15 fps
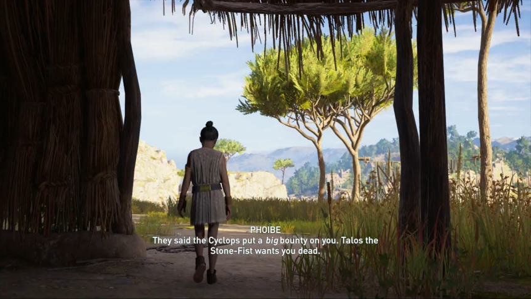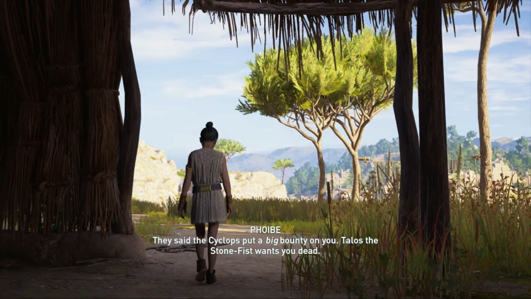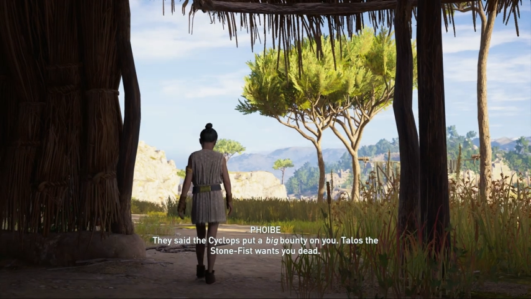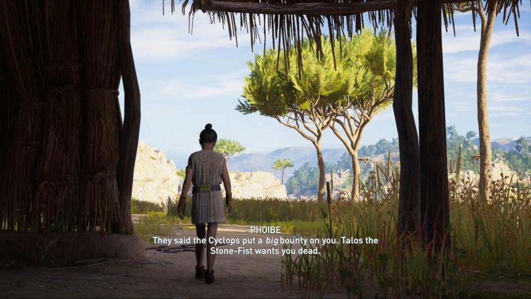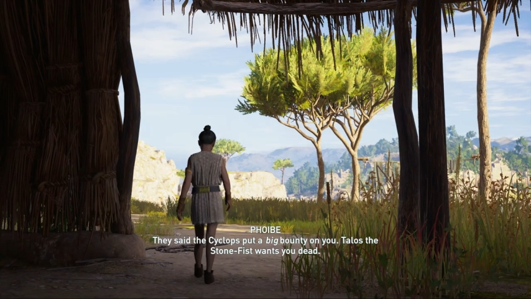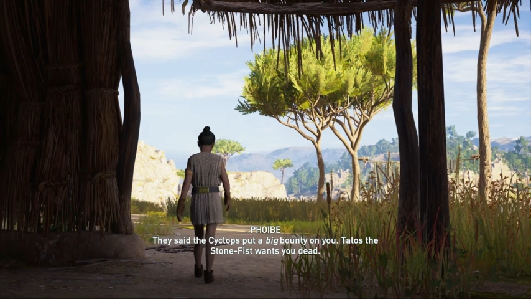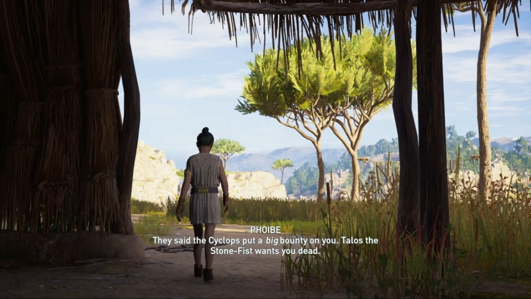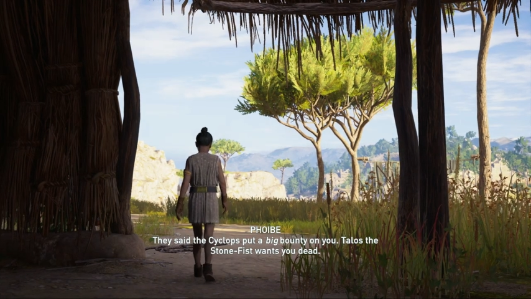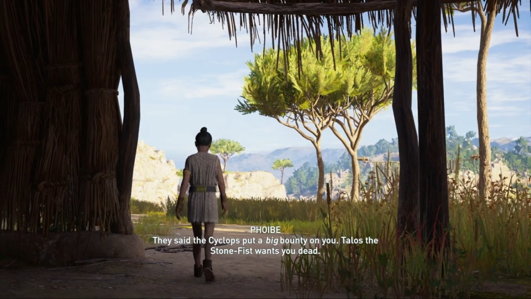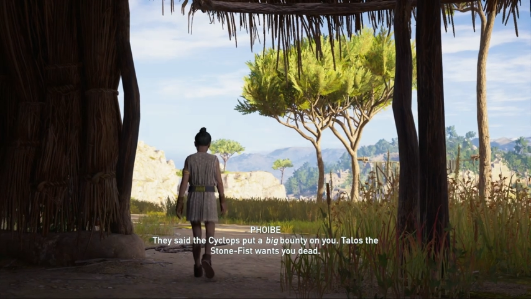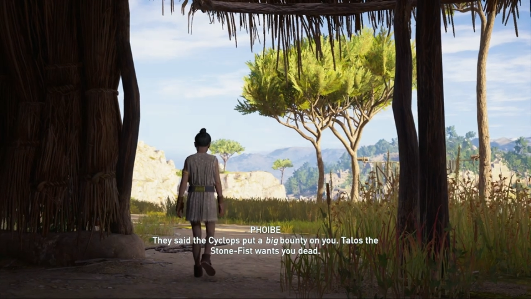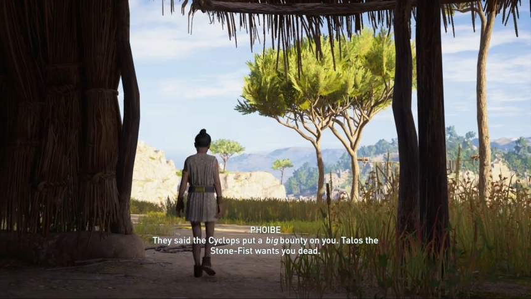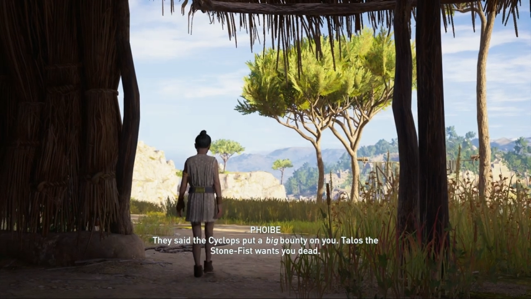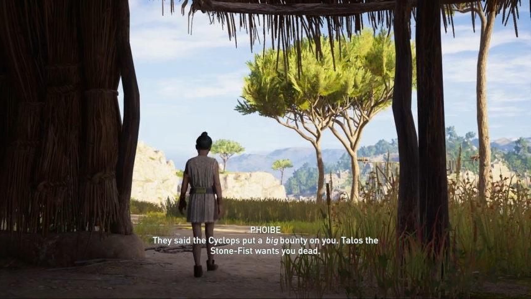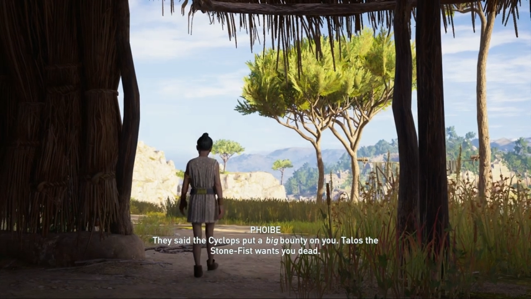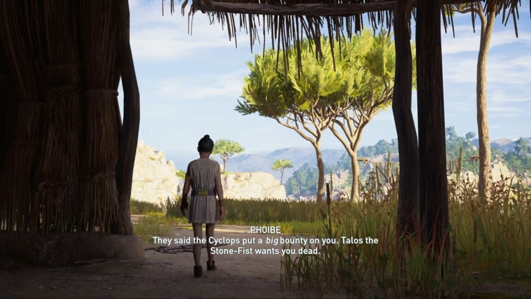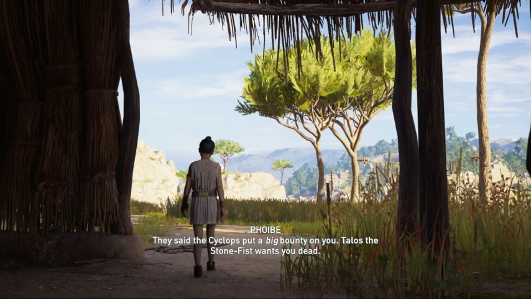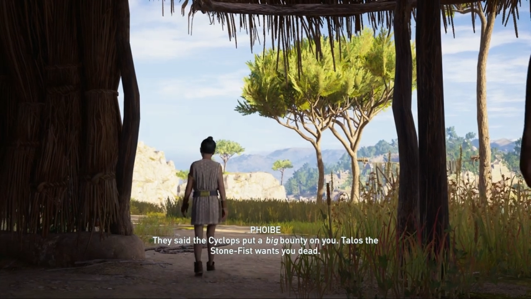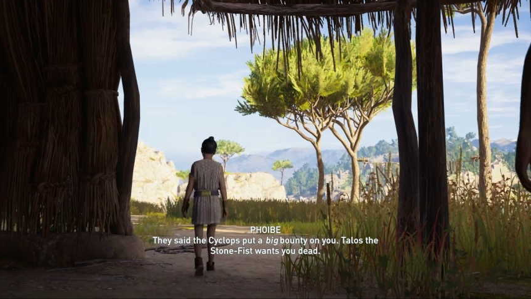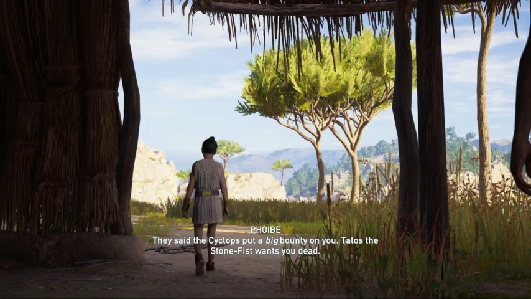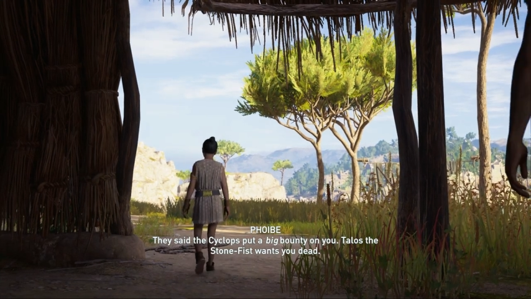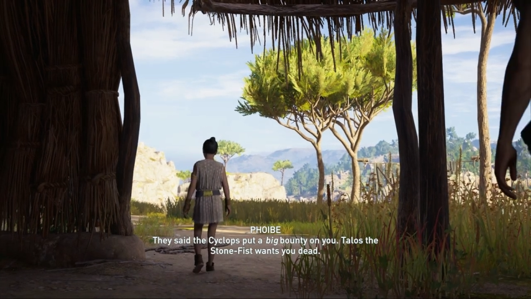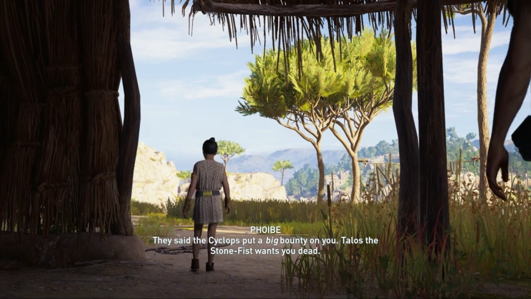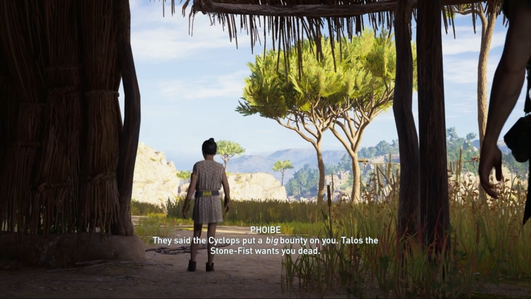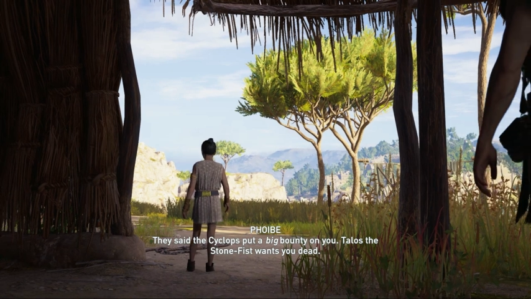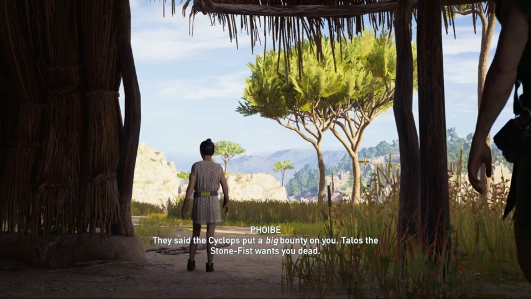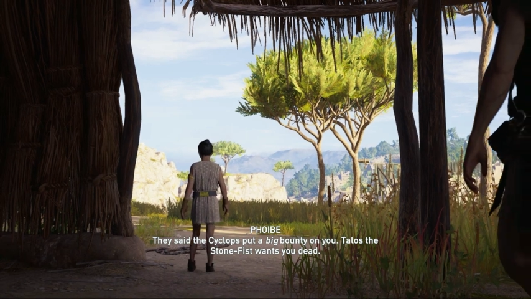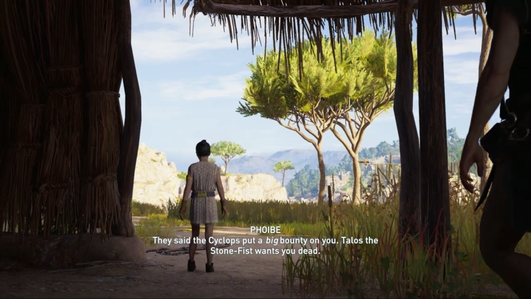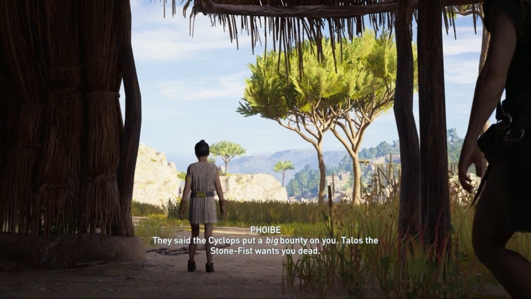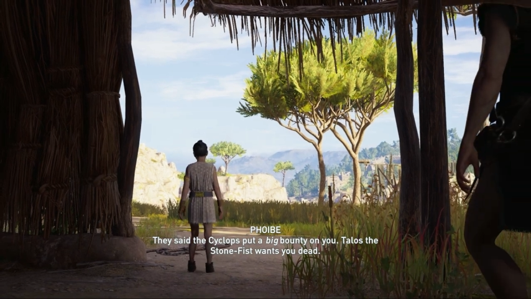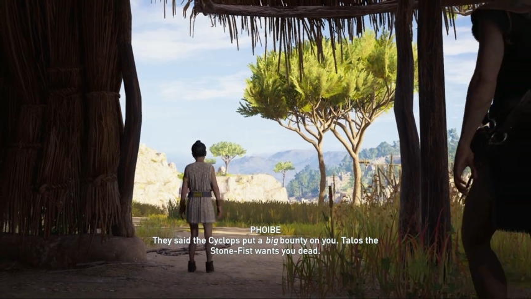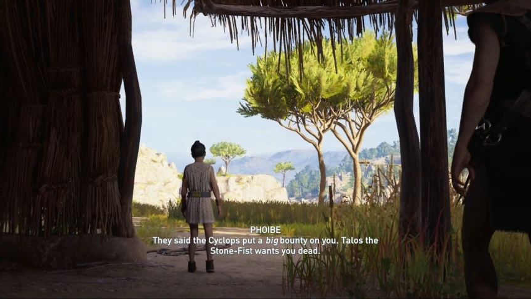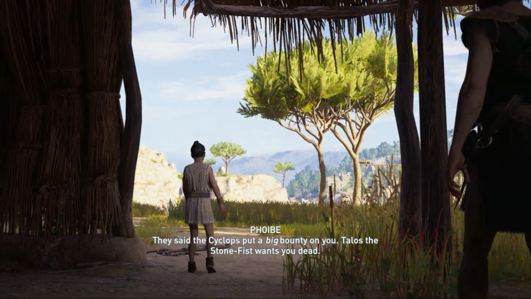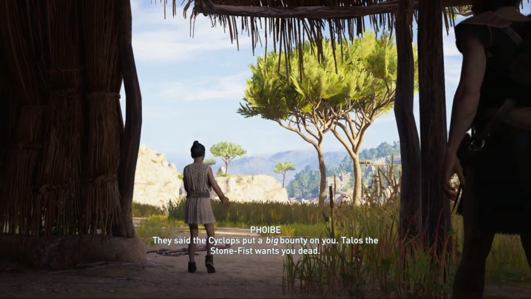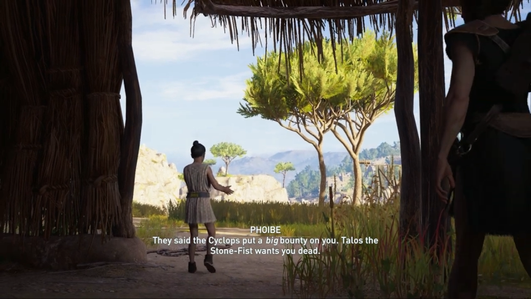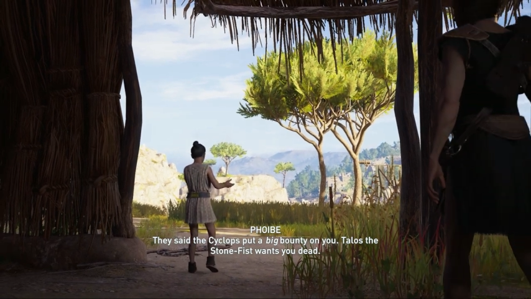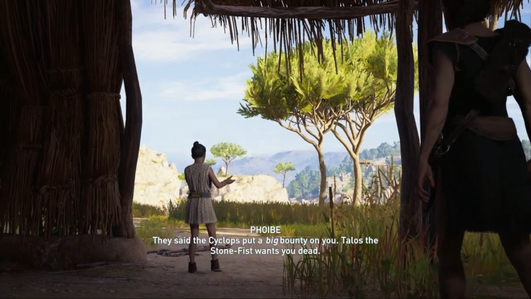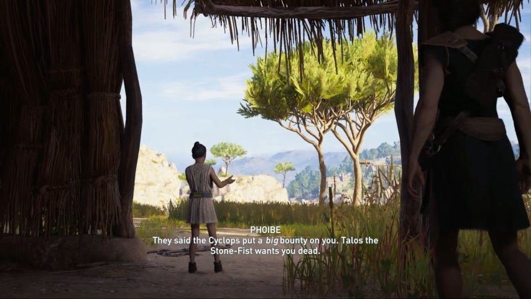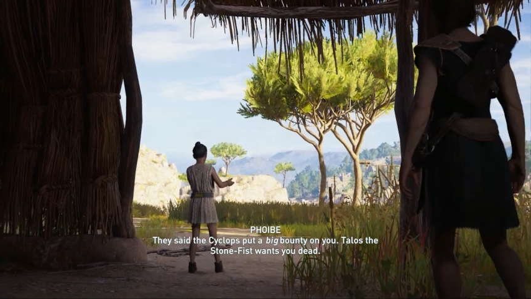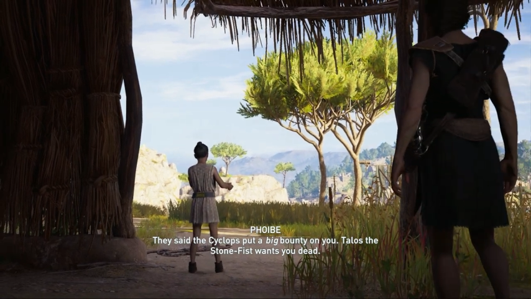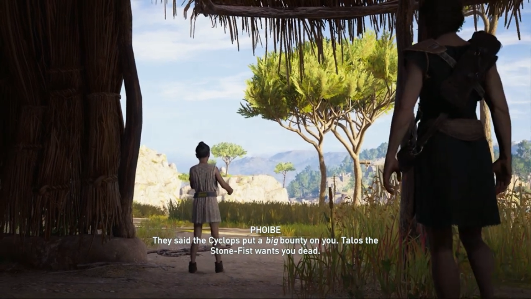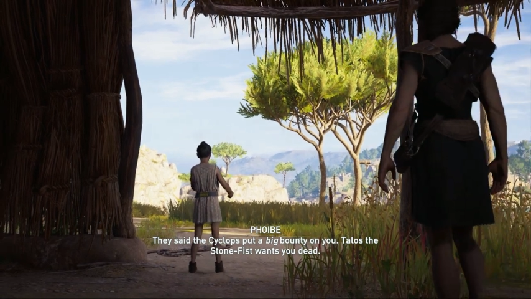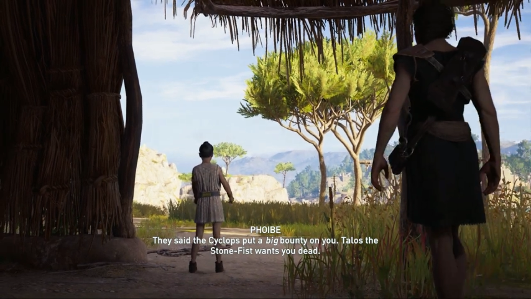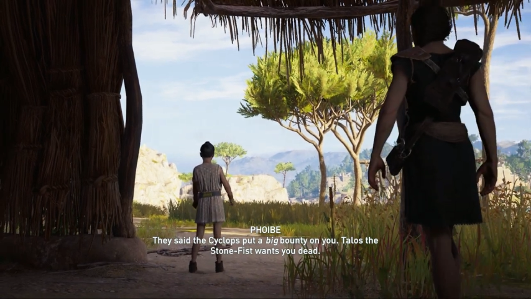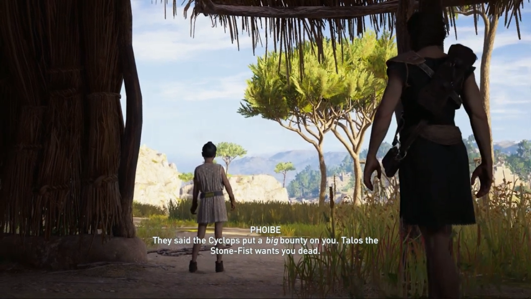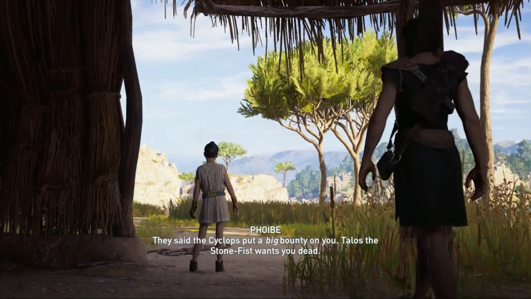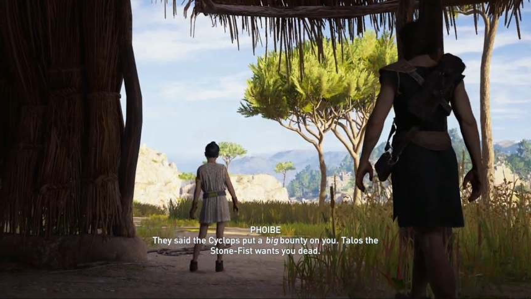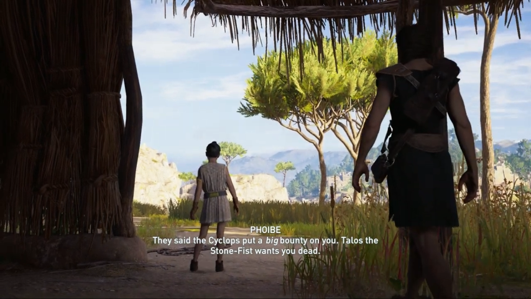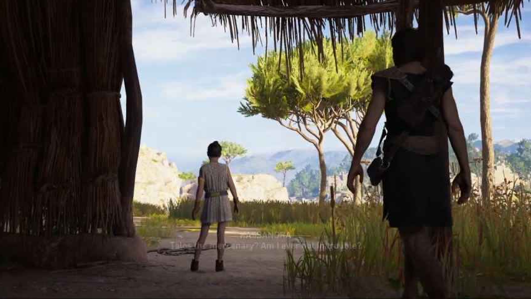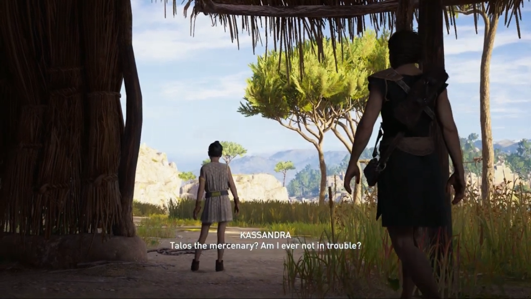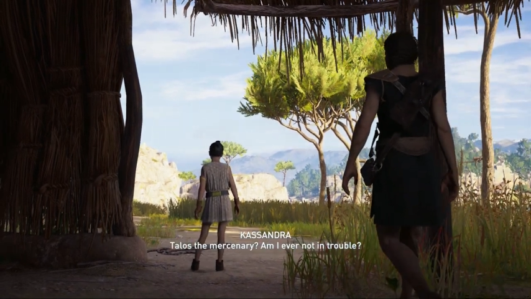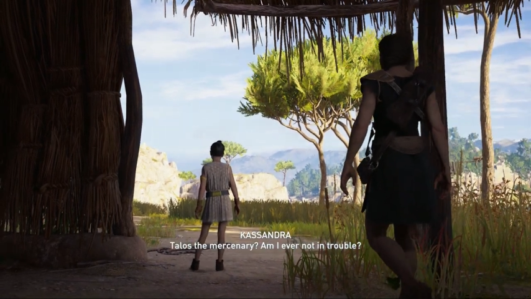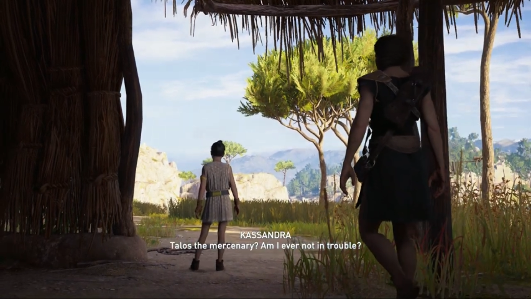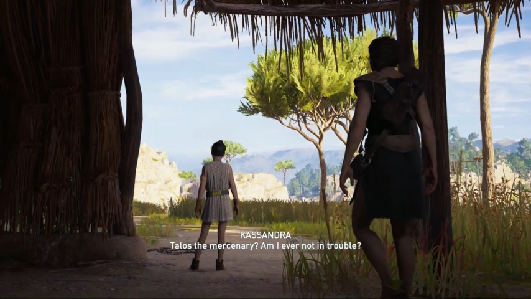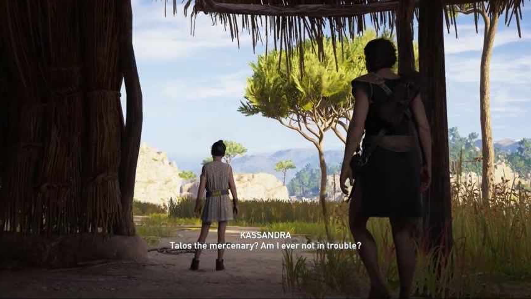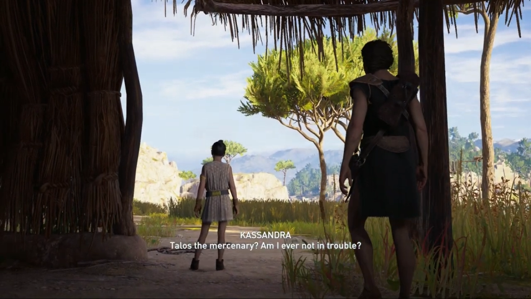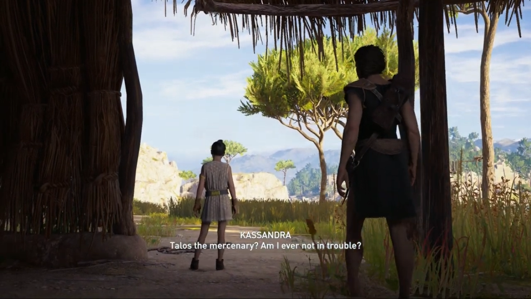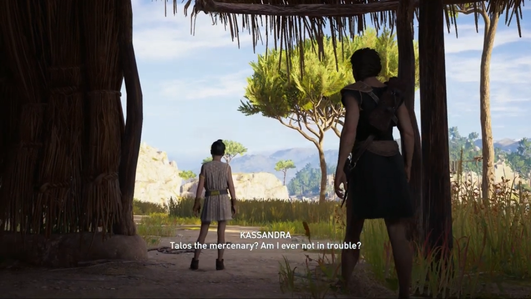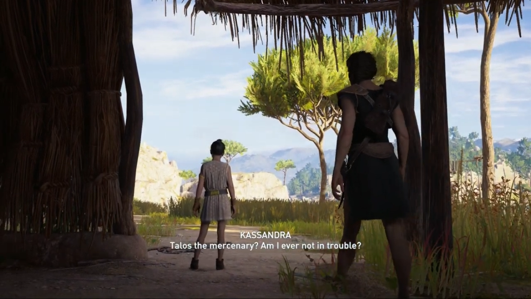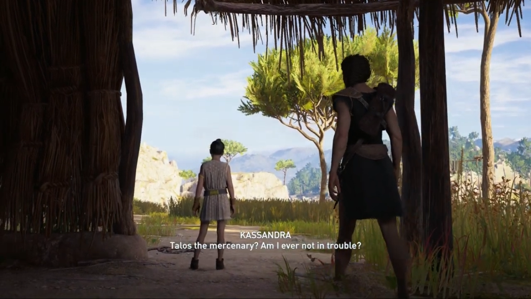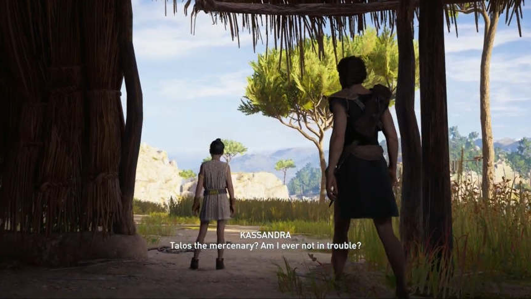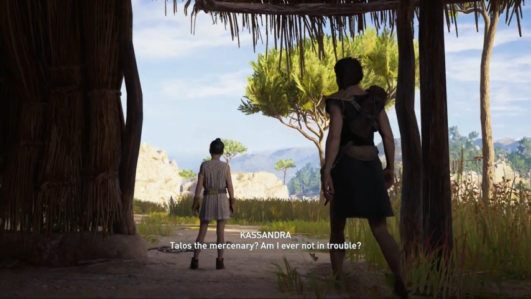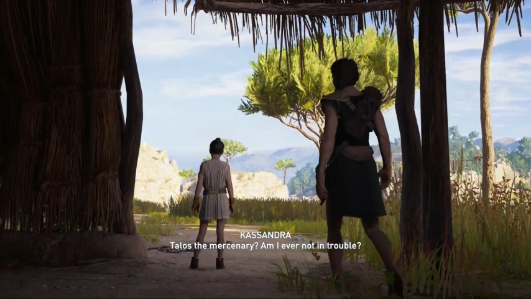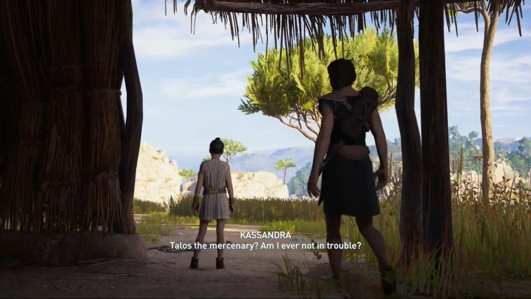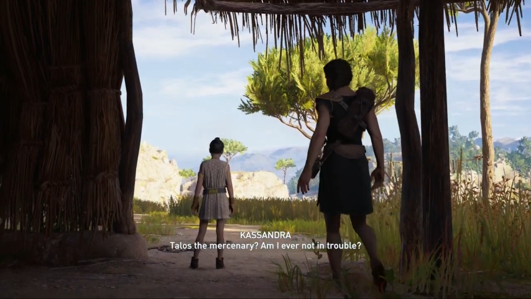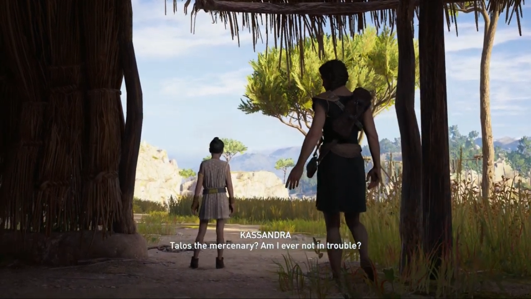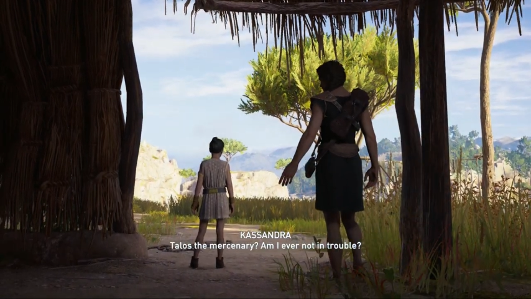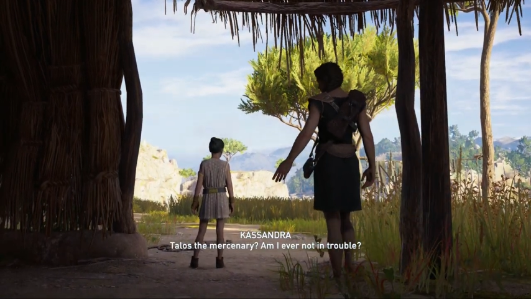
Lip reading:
No face is visible, so there are no lips to read.